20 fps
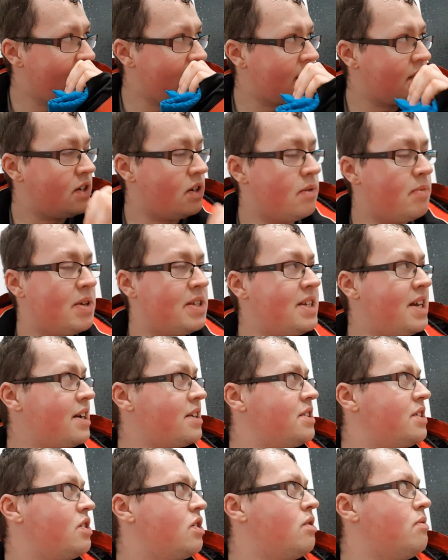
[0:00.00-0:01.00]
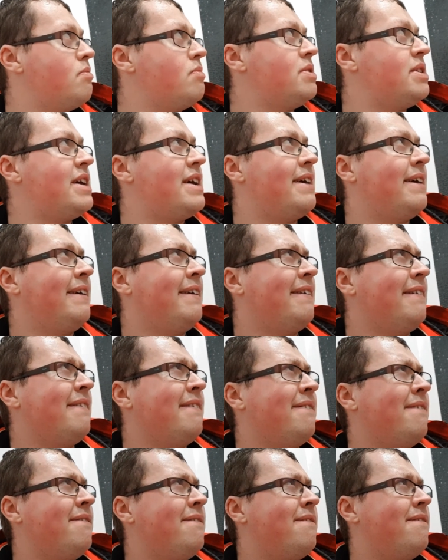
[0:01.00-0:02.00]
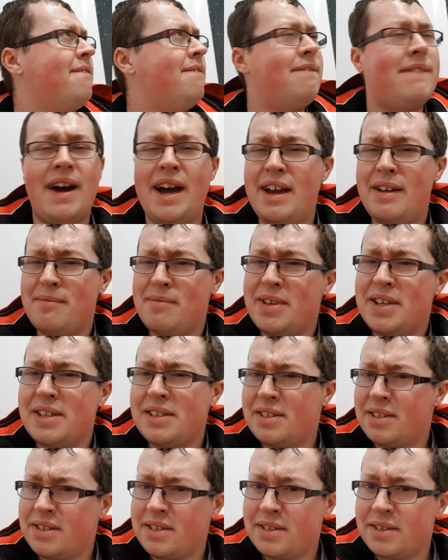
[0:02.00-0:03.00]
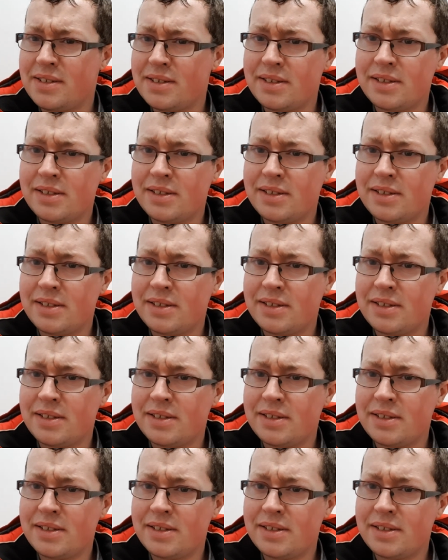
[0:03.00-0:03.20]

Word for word: So my taxi comes in five minutes.